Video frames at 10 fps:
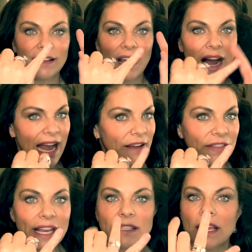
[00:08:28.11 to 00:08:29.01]
I have
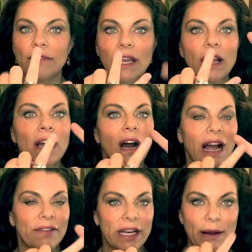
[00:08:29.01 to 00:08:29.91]
Thanksgiving, I
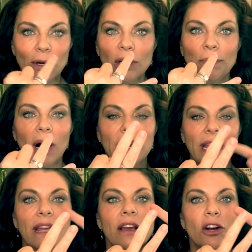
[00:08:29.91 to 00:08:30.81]
have a neighborhood
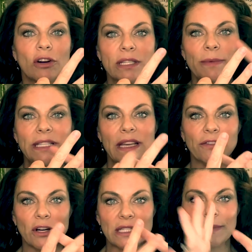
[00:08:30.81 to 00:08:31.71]
party, Christmas Eve,
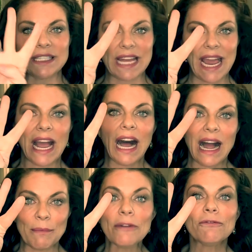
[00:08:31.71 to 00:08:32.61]
Christmas Day.
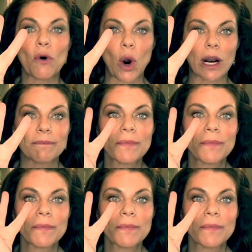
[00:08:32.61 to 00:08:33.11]
I'm at 4.